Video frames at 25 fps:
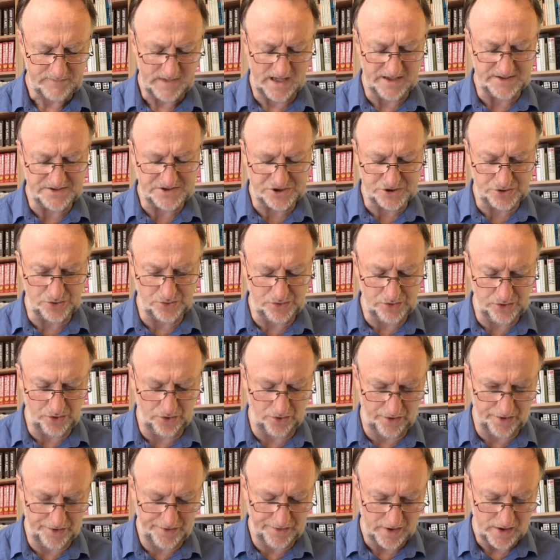And so,
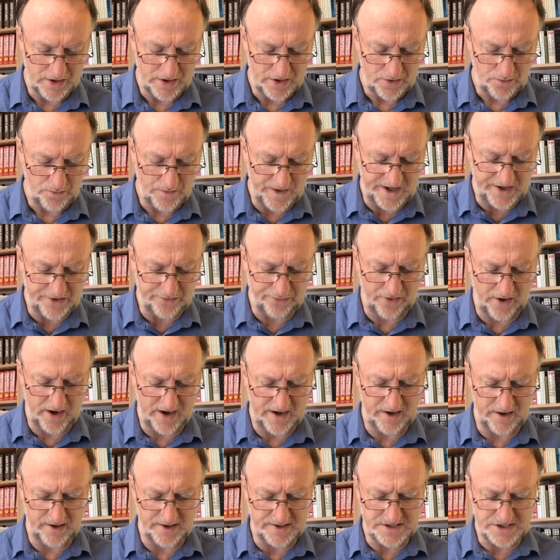Lord, we
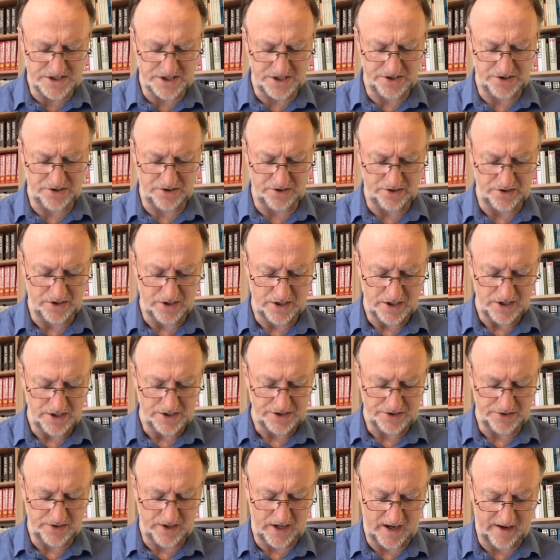cry out to you
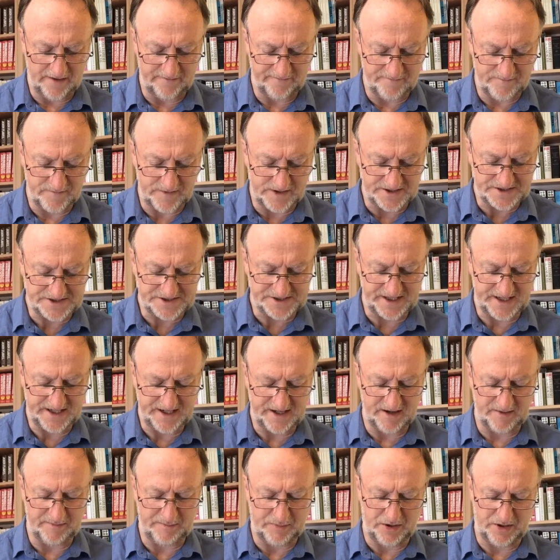to have mercy
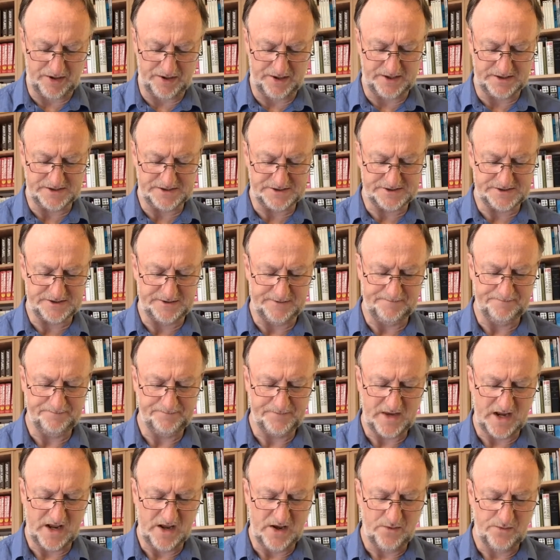upon us.
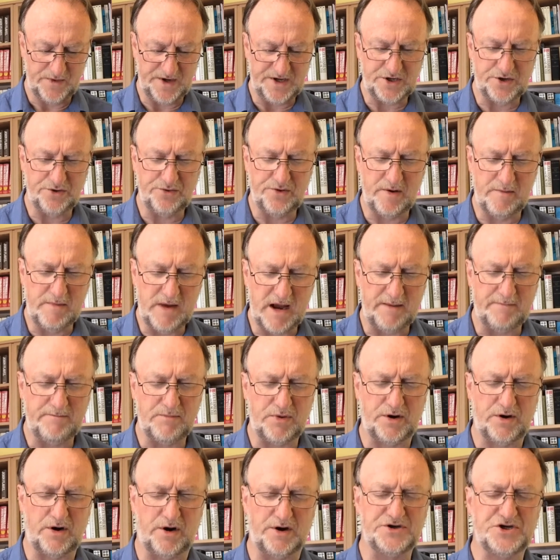We do
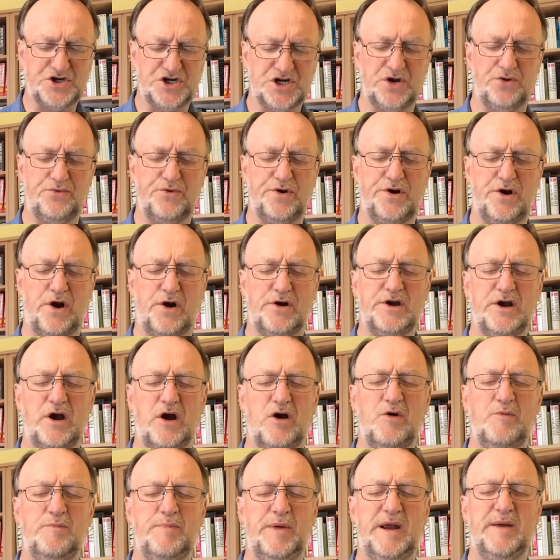remember our children, our
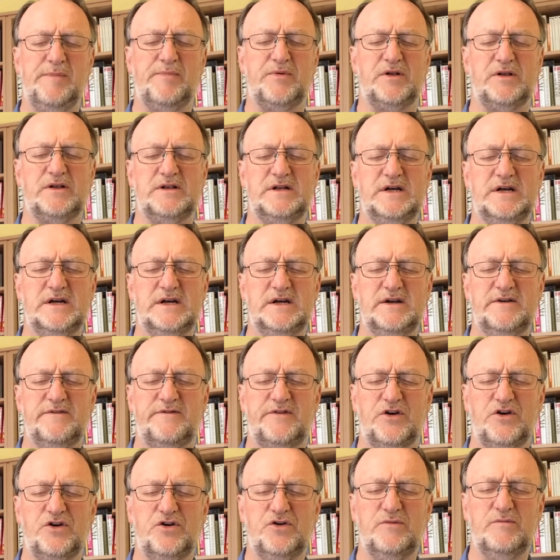young people,
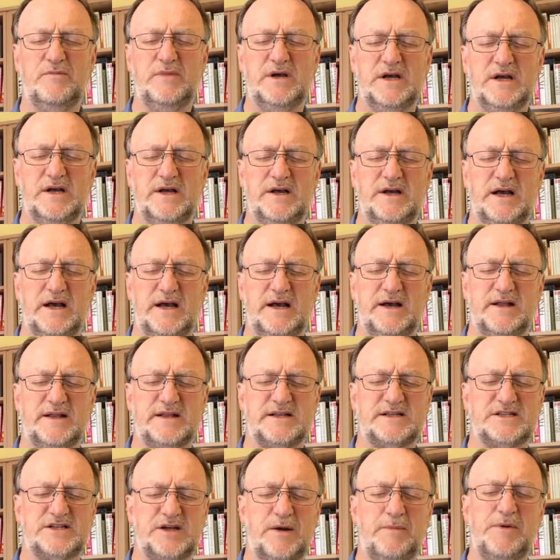for whom uh,
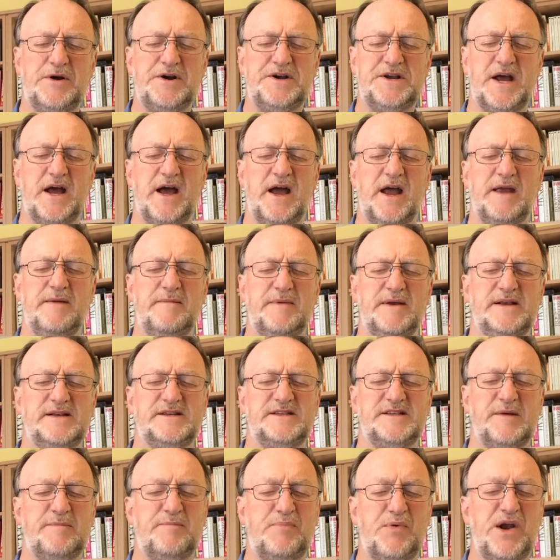summertime is
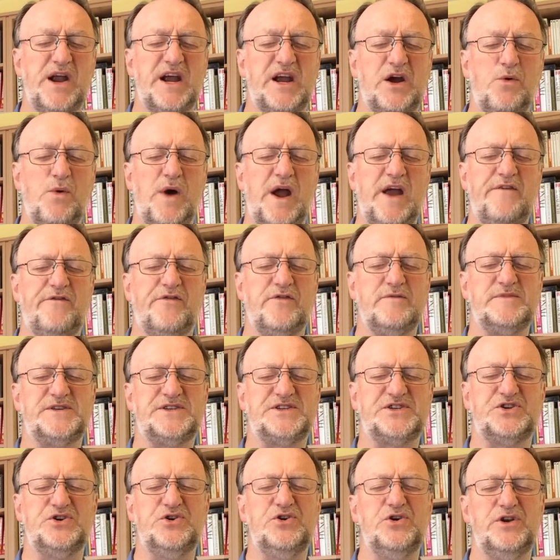the breakaway from
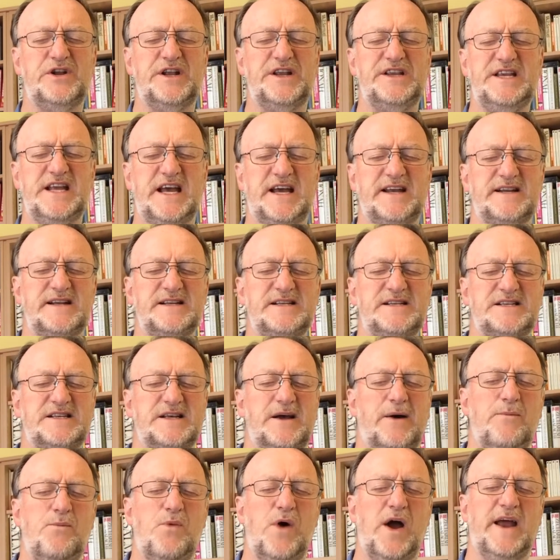school, and yet in
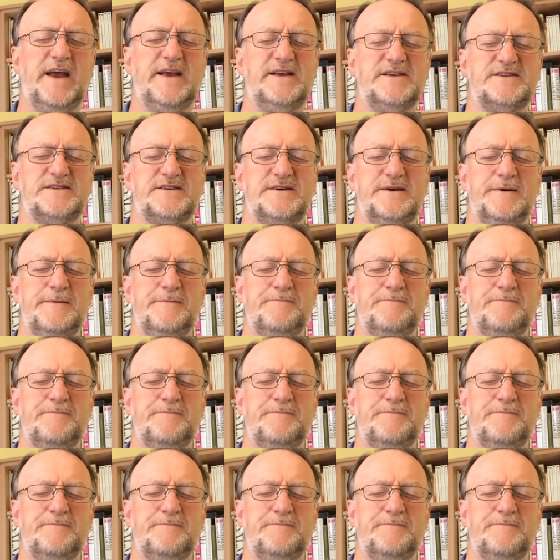some ways,